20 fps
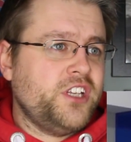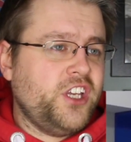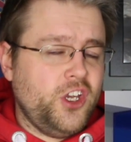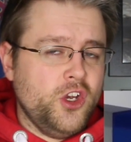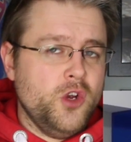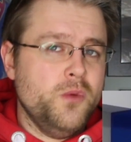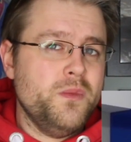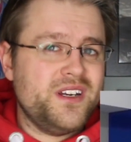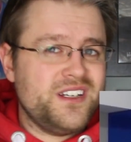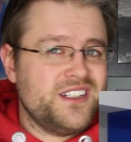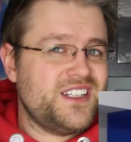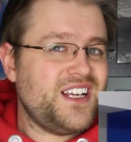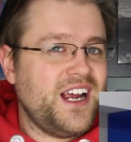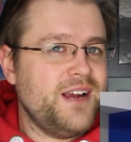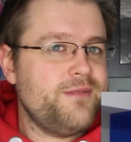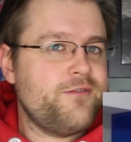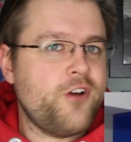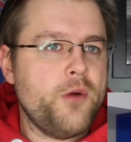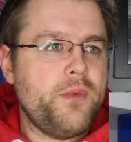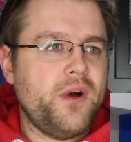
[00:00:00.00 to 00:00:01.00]
human
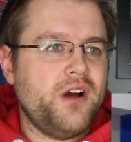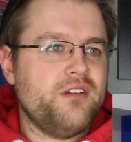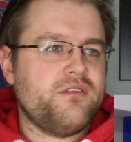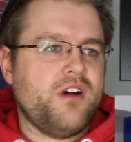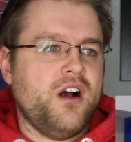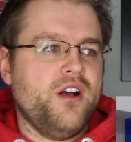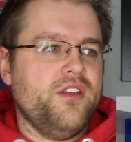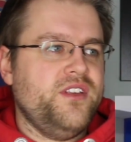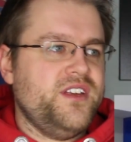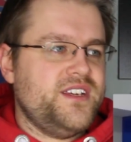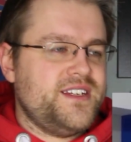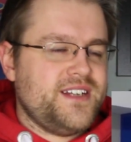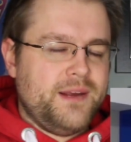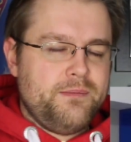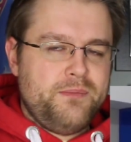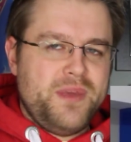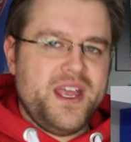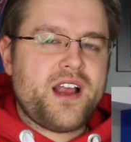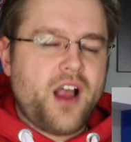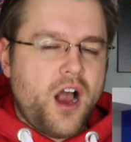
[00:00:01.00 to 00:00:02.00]
type robot rather than just
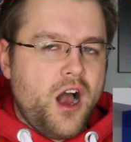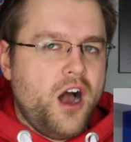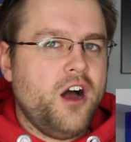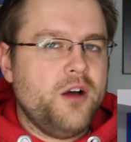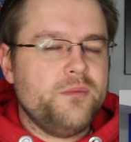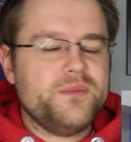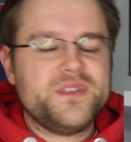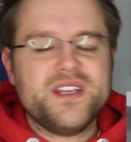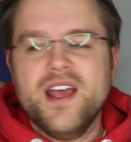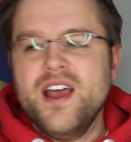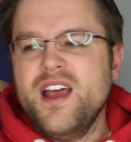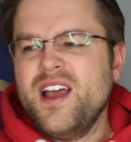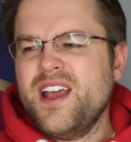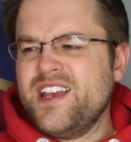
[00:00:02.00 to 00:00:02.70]
like big arms.